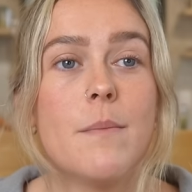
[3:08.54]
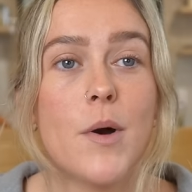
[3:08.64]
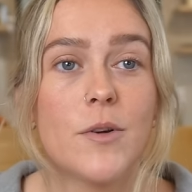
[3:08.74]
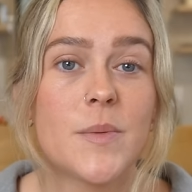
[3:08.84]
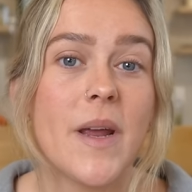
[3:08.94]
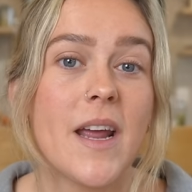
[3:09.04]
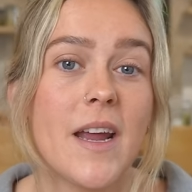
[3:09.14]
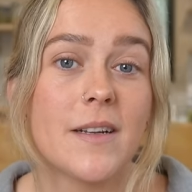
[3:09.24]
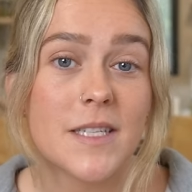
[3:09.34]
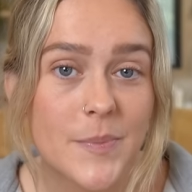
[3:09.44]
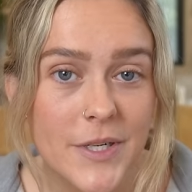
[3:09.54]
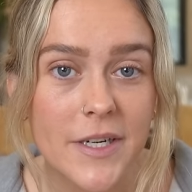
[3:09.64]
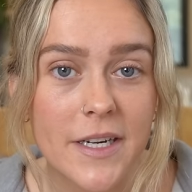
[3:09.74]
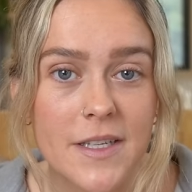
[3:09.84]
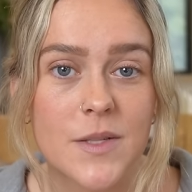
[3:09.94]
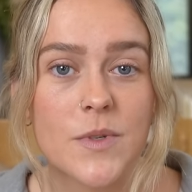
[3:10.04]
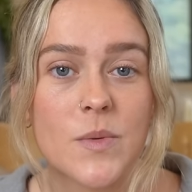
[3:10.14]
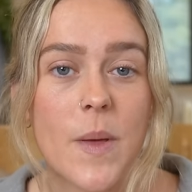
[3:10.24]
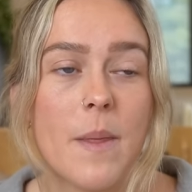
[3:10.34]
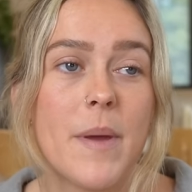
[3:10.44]
The most pain I had experienced was
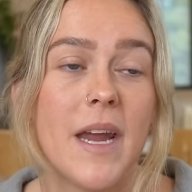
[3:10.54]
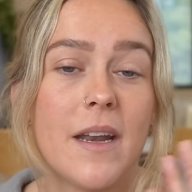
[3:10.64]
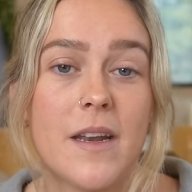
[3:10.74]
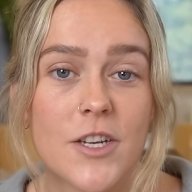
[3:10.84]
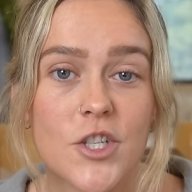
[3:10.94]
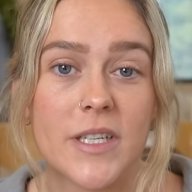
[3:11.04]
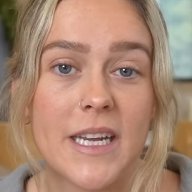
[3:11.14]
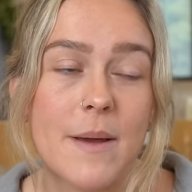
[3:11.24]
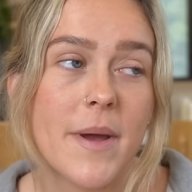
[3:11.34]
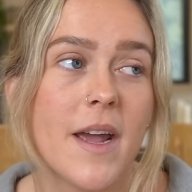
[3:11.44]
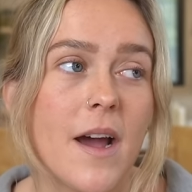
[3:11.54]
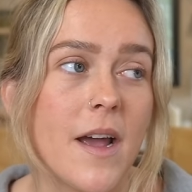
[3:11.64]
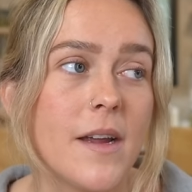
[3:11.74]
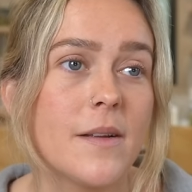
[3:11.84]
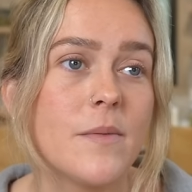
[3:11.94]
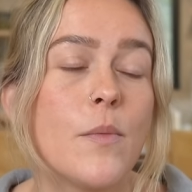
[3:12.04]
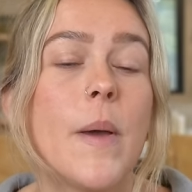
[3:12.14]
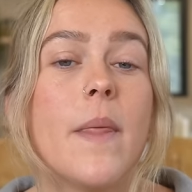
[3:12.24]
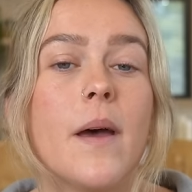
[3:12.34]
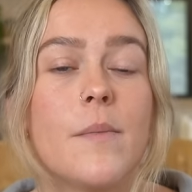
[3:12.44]
when the pain initially hit my eye,
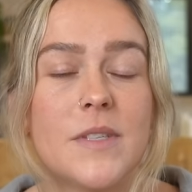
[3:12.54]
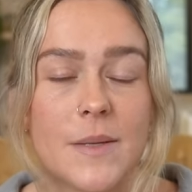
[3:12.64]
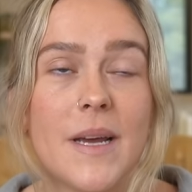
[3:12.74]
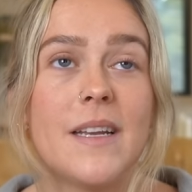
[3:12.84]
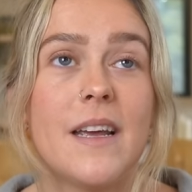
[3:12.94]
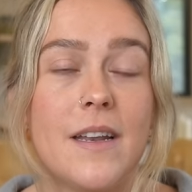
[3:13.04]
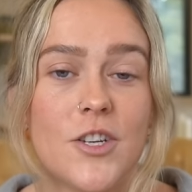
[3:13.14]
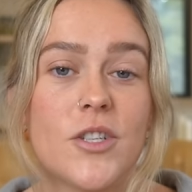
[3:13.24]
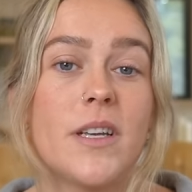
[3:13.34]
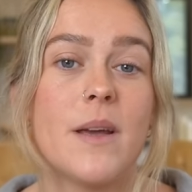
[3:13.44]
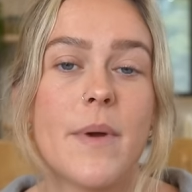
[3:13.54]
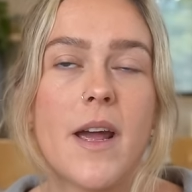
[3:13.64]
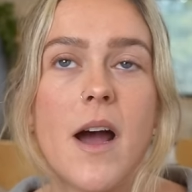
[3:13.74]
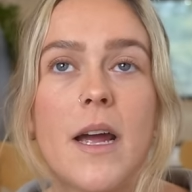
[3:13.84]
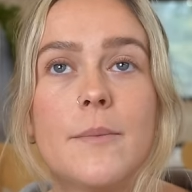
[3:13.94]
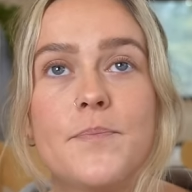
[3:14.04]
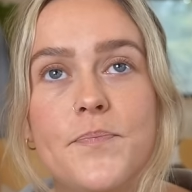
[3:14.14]
when the cement initially hit my eye.